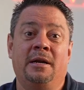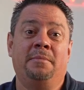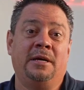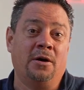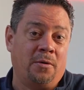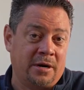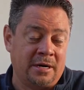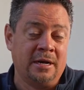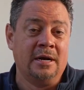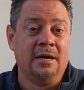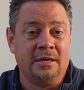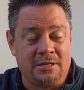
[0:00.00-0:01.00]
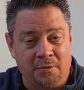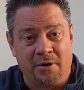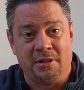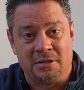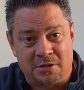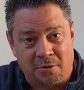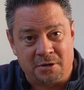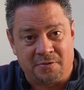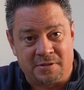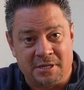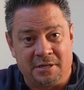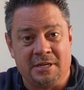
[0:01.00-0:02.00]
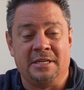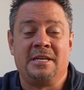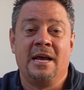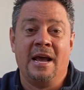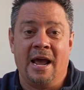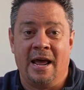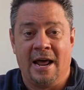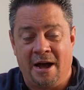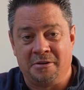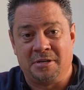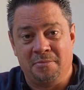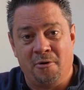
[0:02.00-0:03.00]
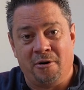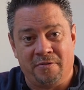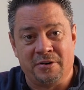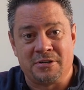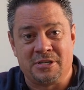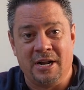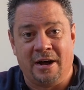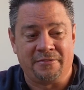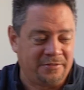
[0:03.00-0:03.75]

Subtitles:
to be going to one of these storage facilities and housing more of your stuff.